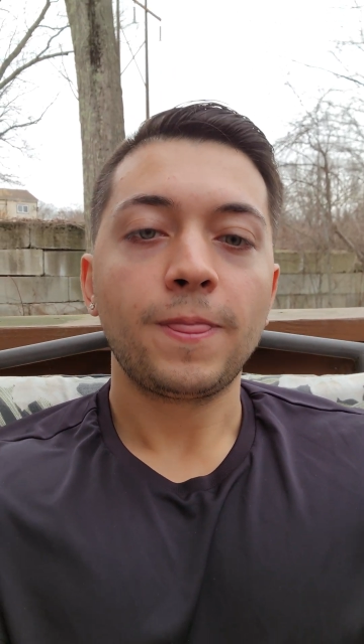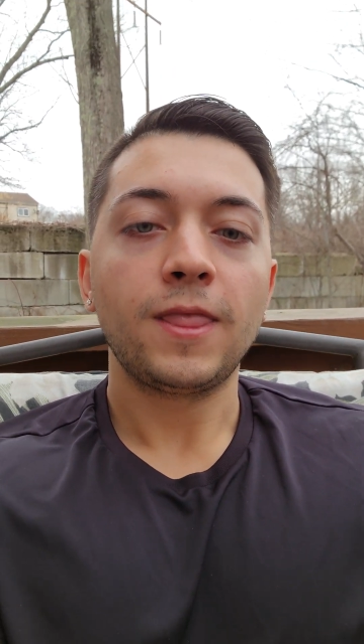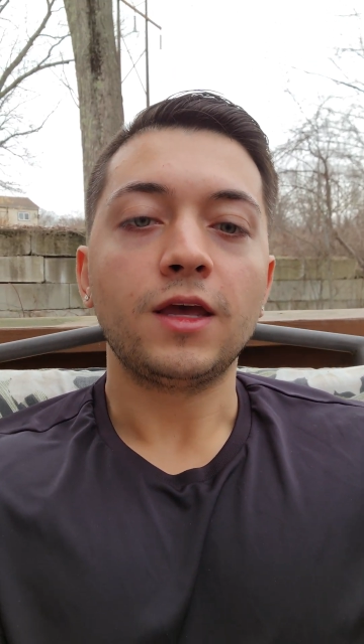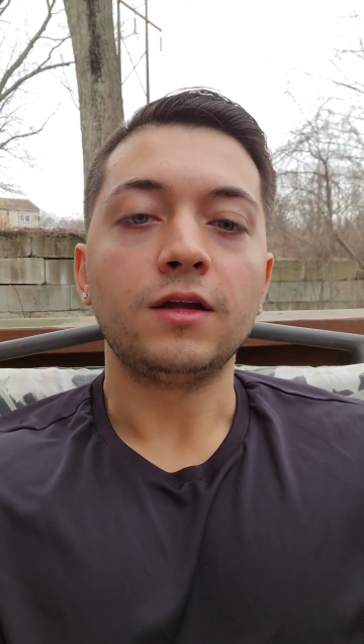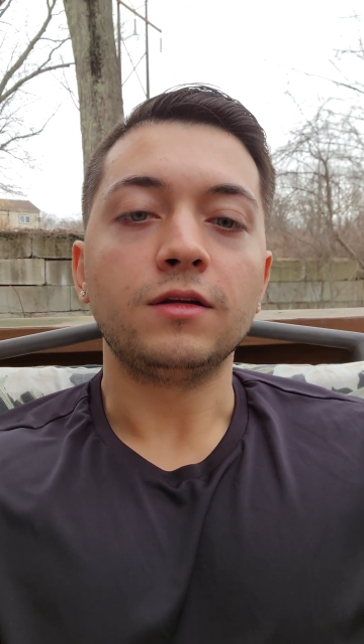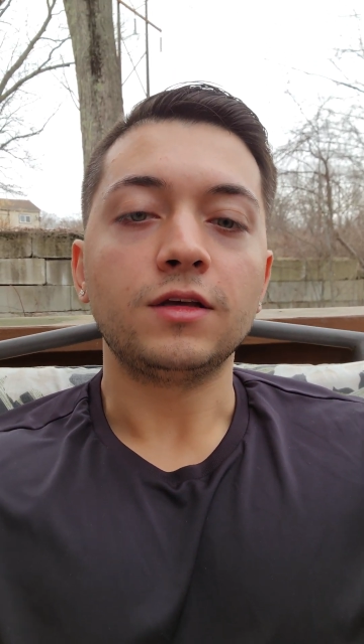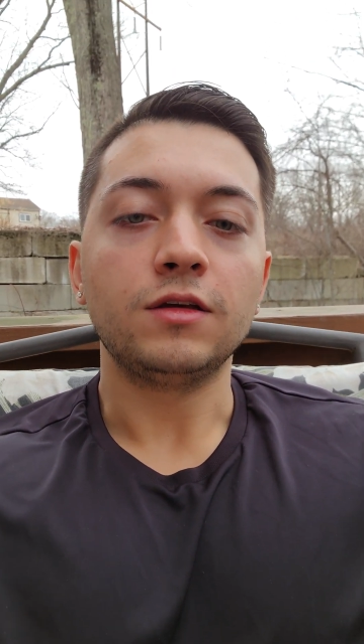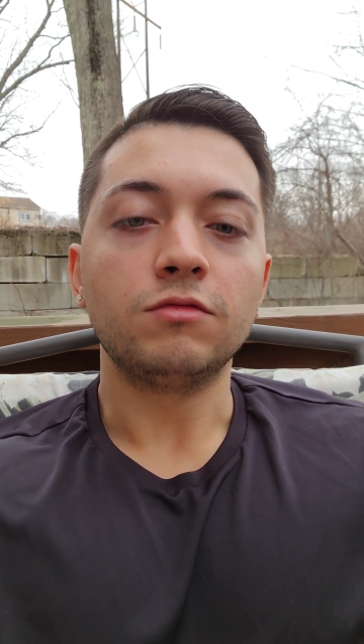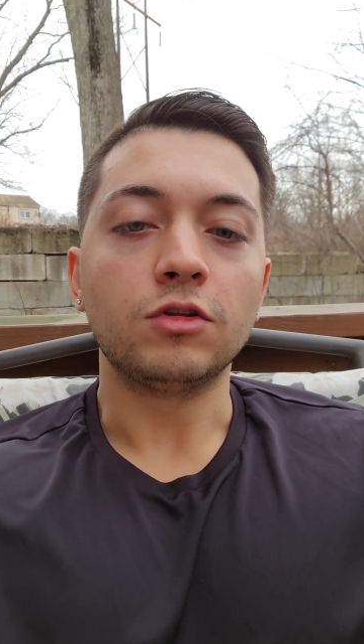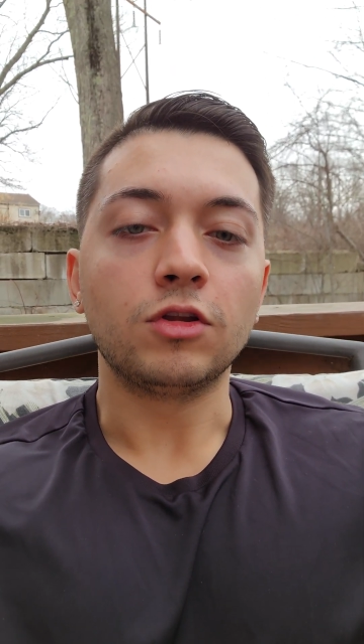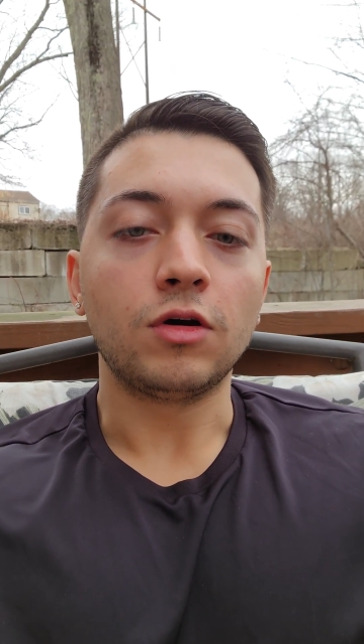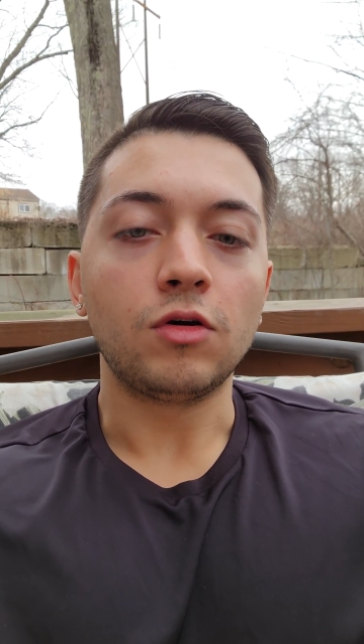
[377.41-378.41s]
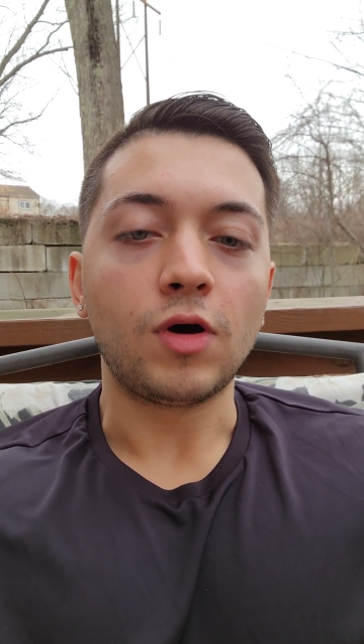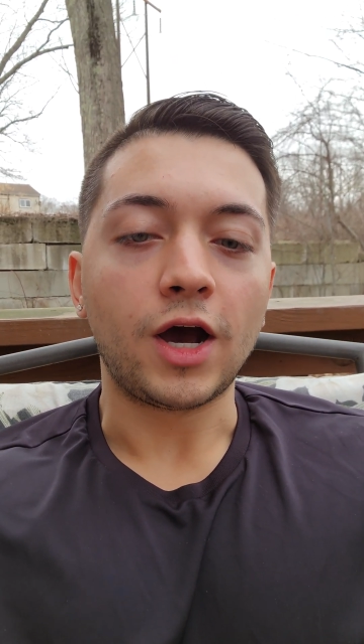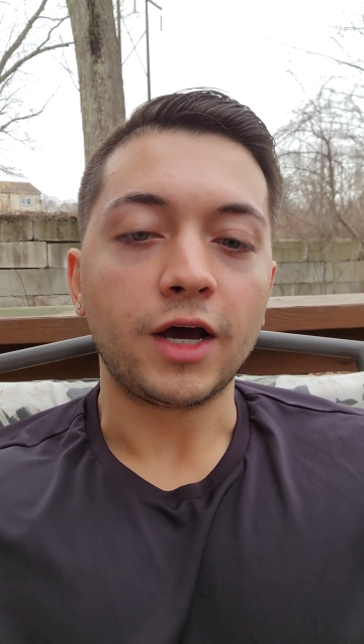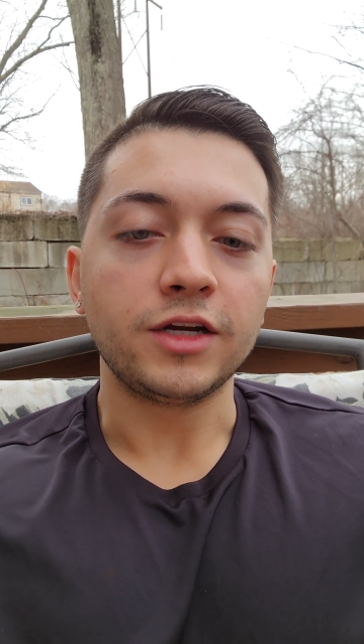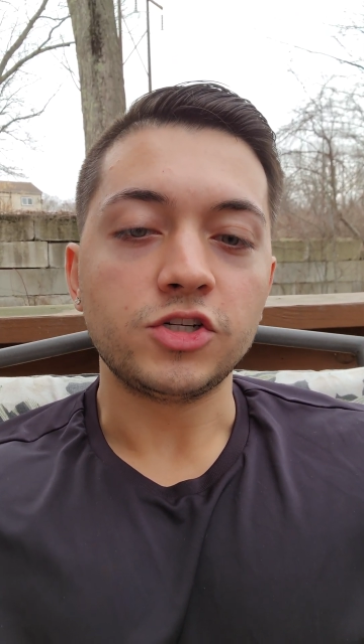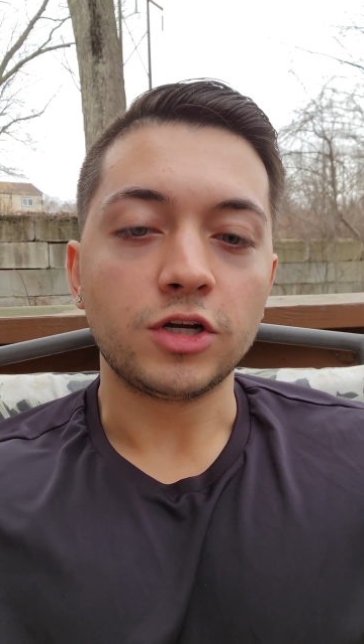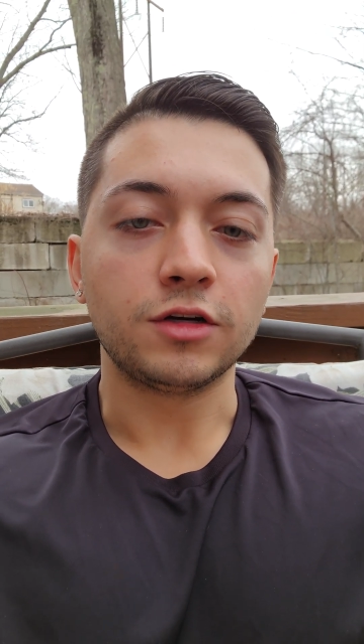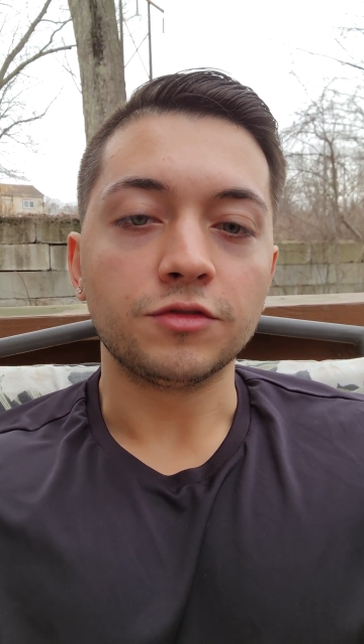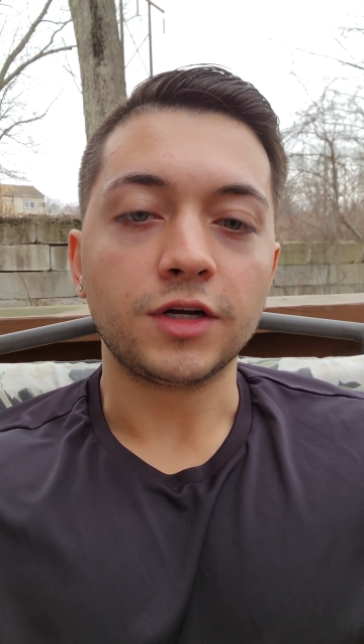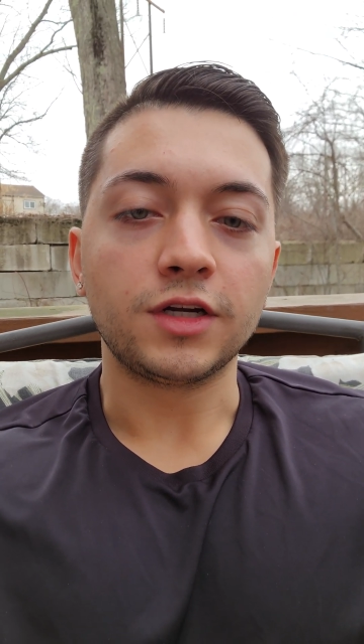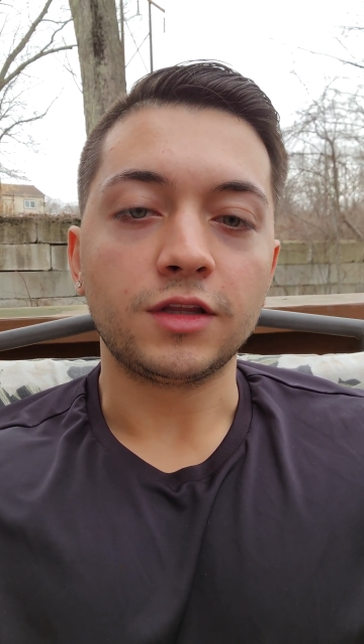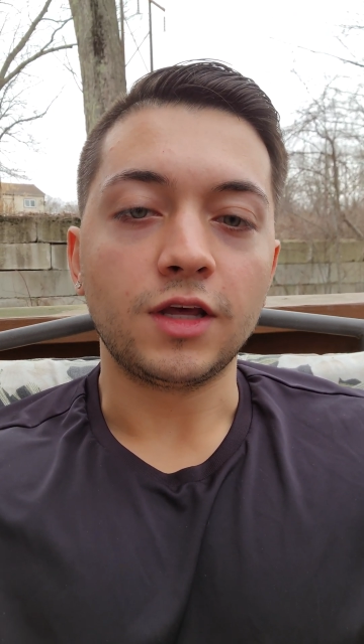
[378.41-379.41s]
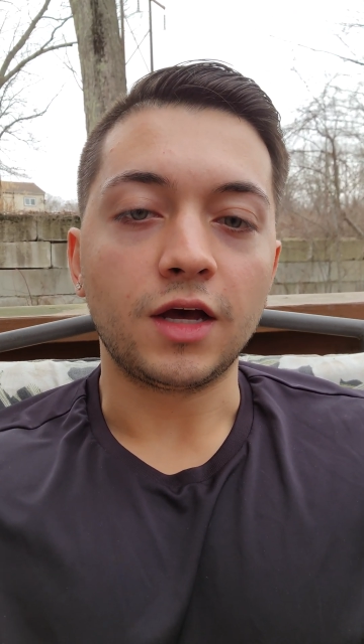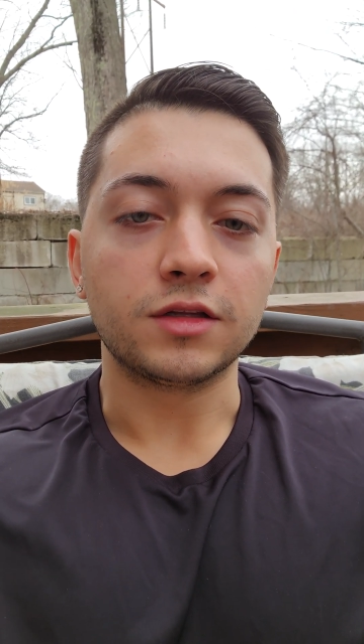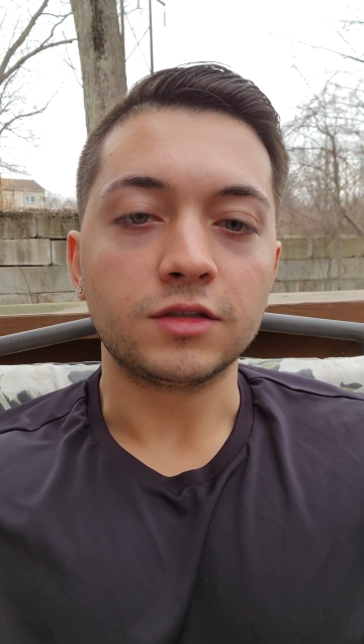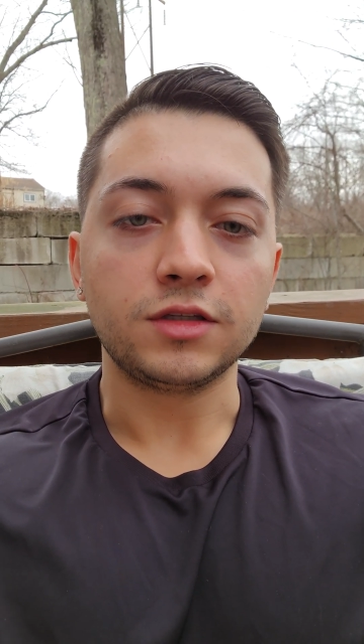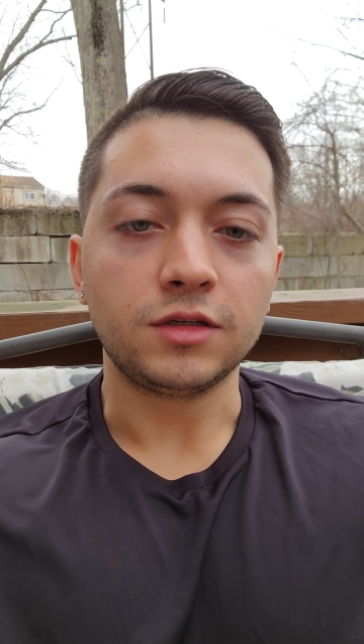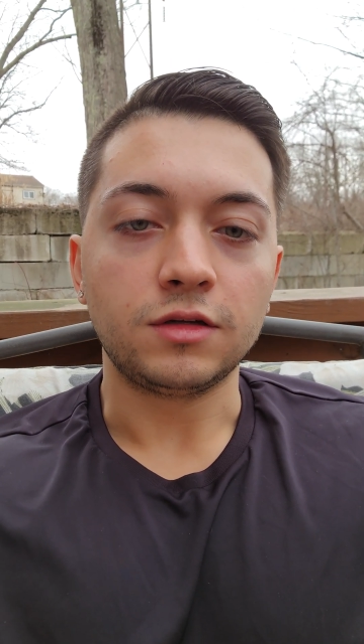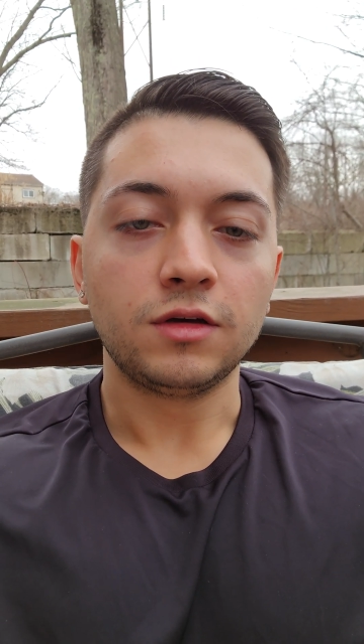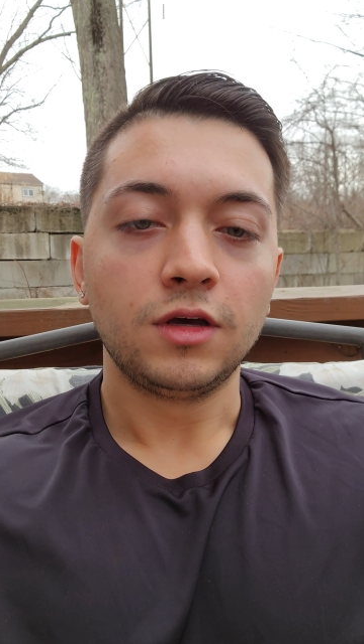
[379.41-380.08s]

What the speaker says: and even though I generated that lead,